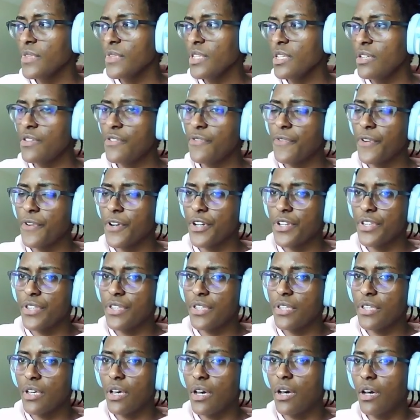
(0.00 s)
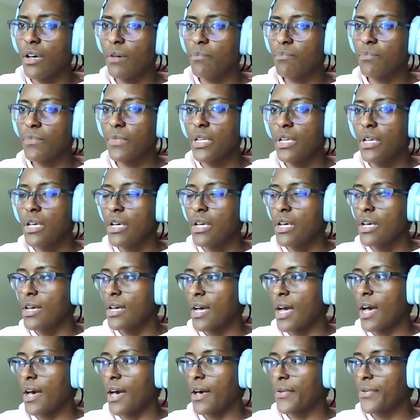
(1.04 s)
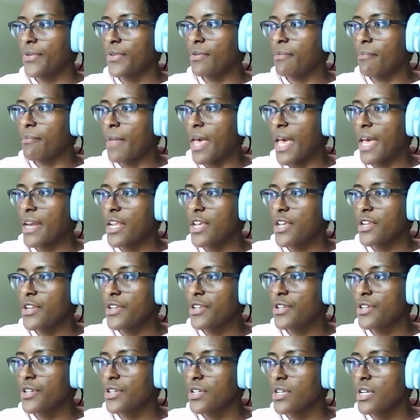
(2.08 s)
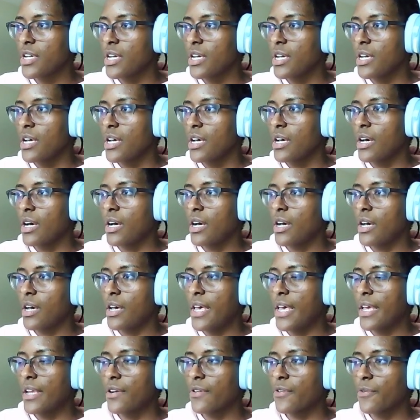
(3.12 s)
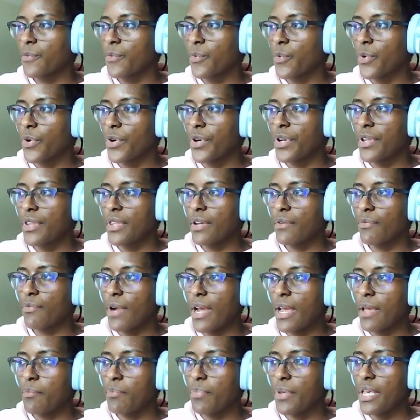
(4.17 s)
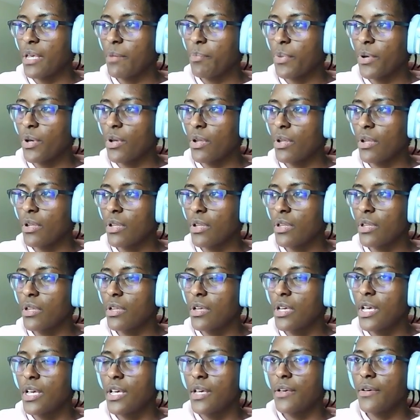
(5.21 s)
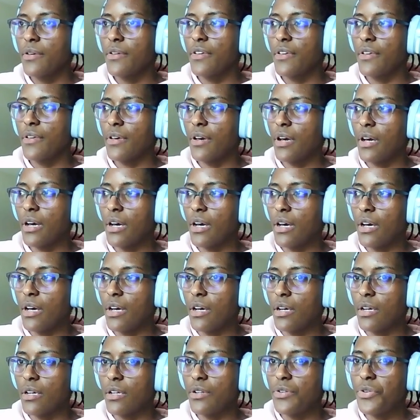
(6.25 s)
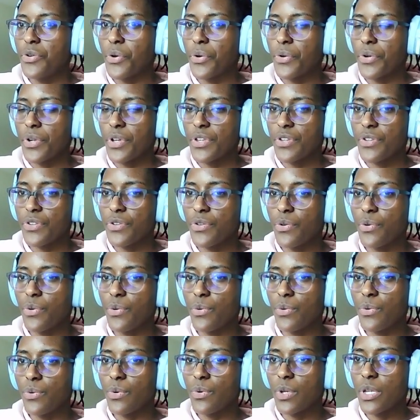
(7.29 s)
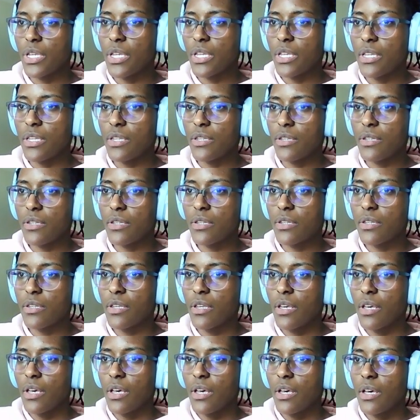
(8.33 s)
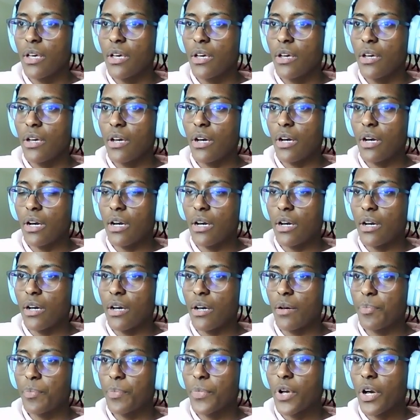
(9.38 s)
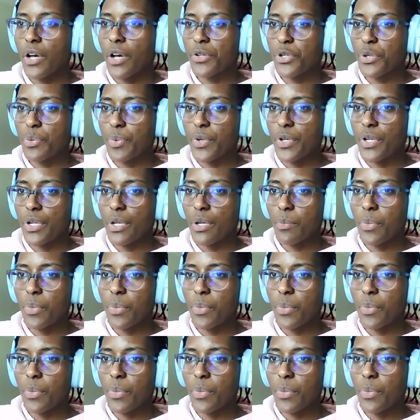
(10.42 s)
as far as how to manage and reward the right people. Notice who is contributing